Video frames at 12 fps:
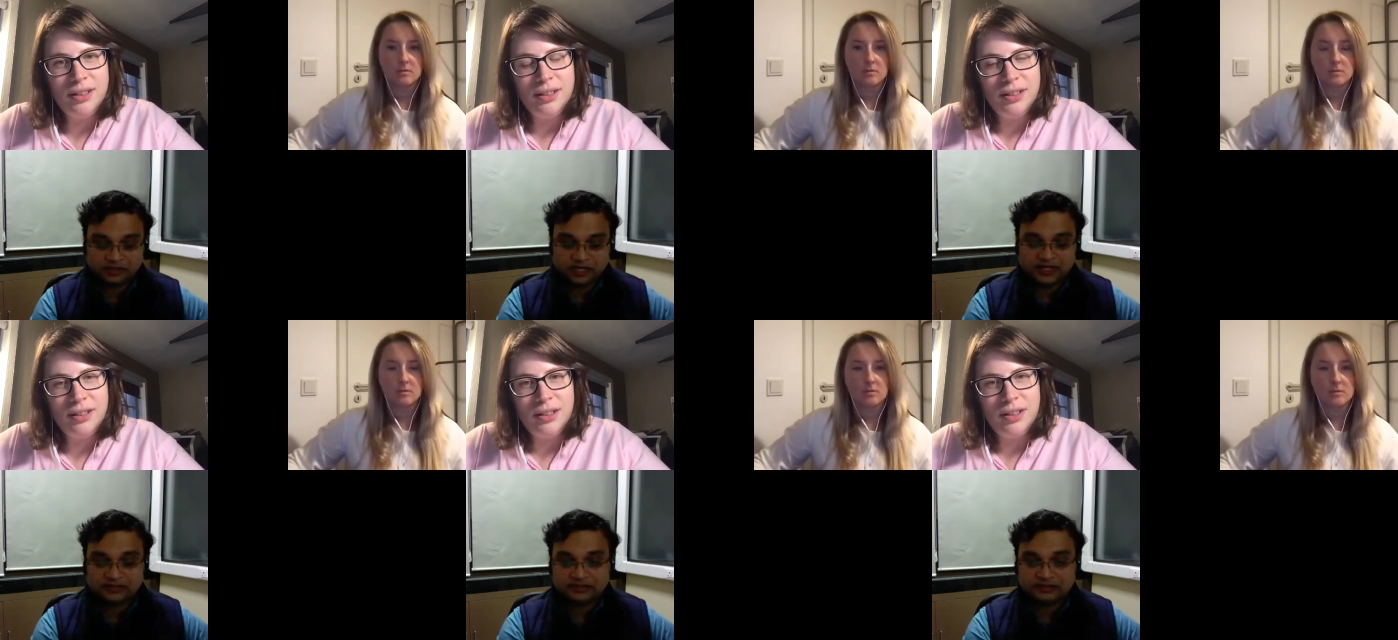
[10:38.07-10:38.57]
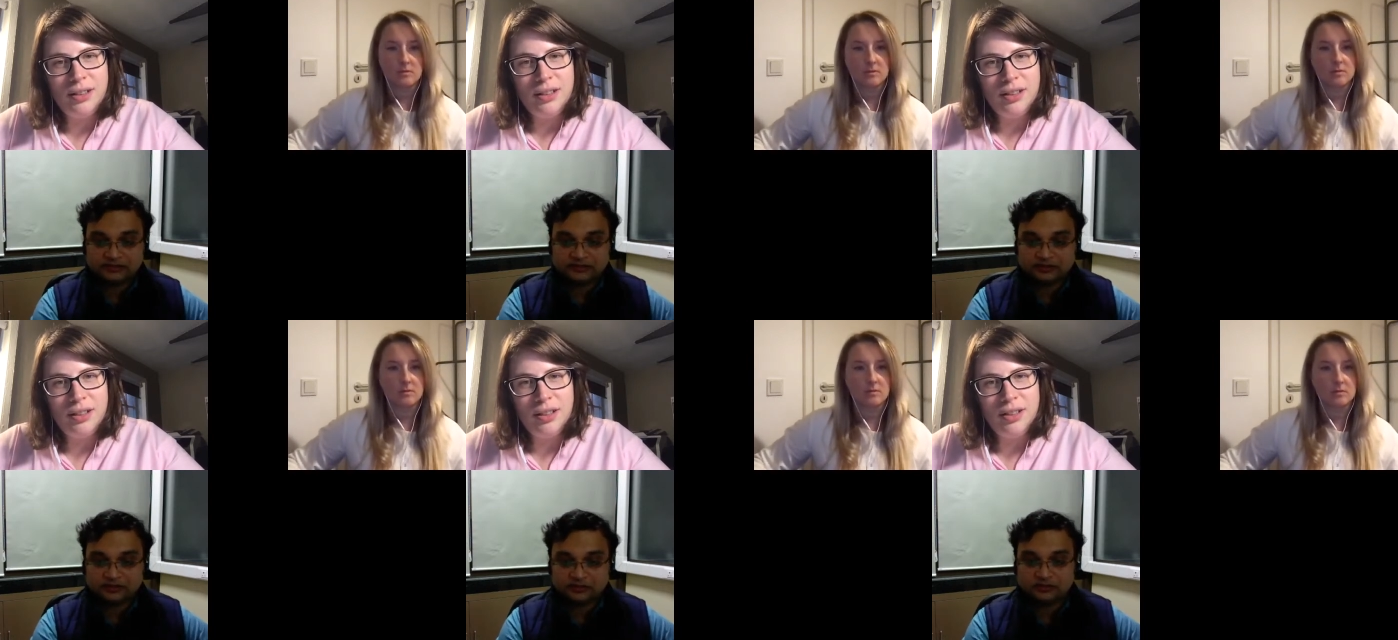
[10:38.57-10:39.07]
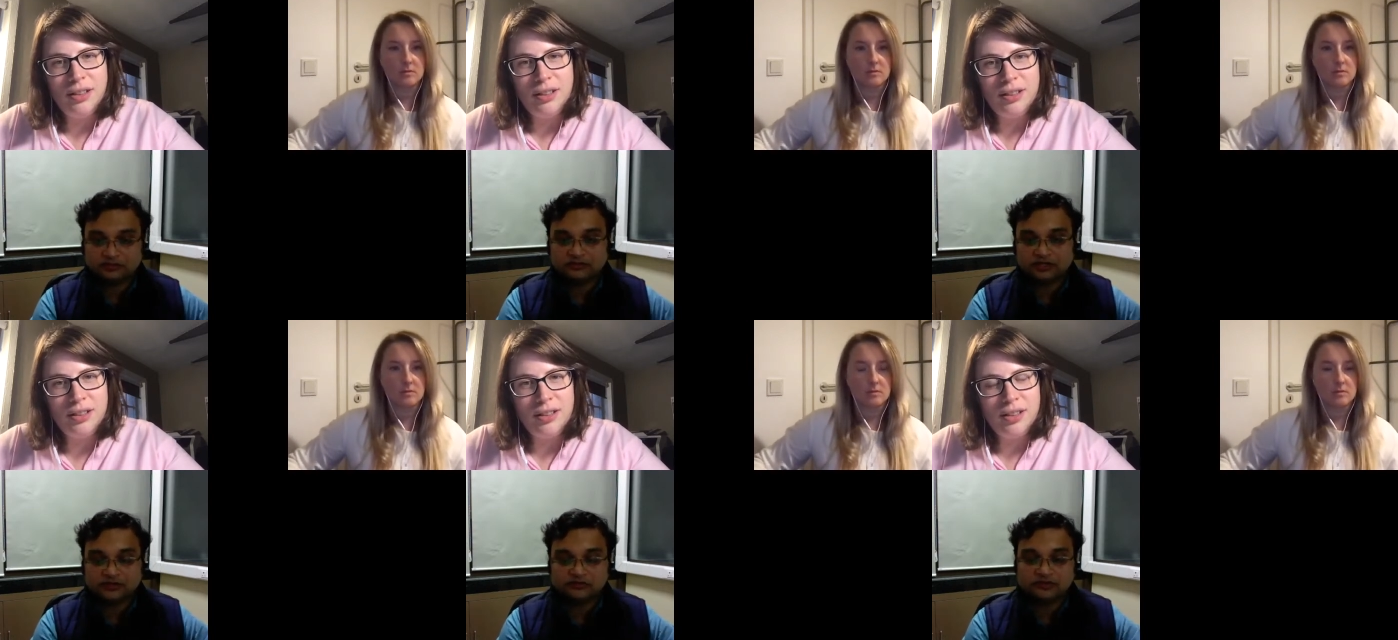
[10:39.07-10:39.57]
Speaker 1: either I will go to
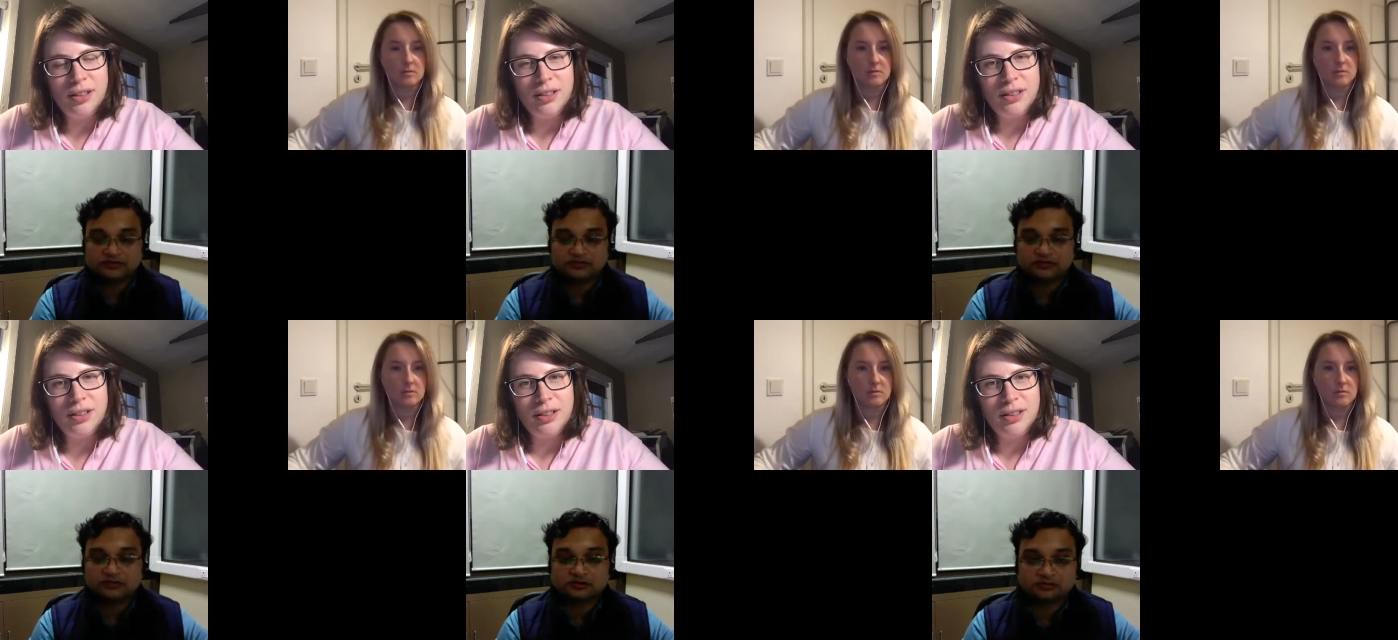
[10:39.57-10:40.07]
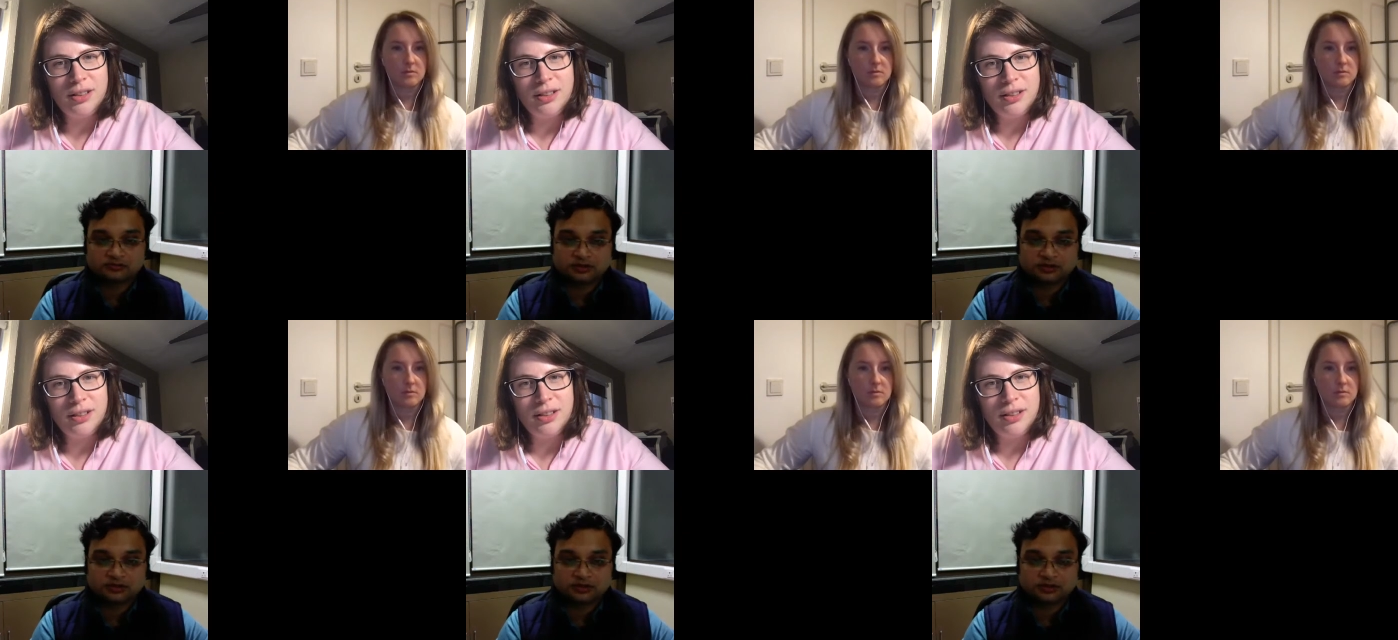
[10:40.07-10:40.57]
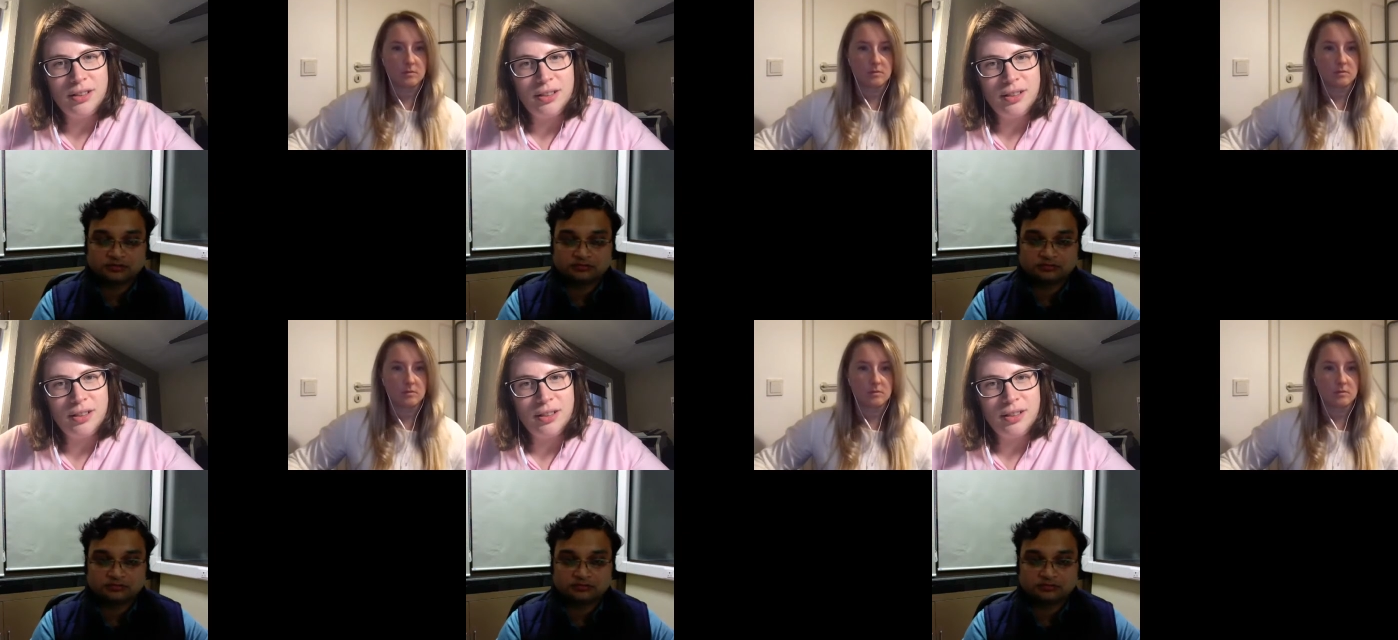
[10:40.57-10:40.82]
the US or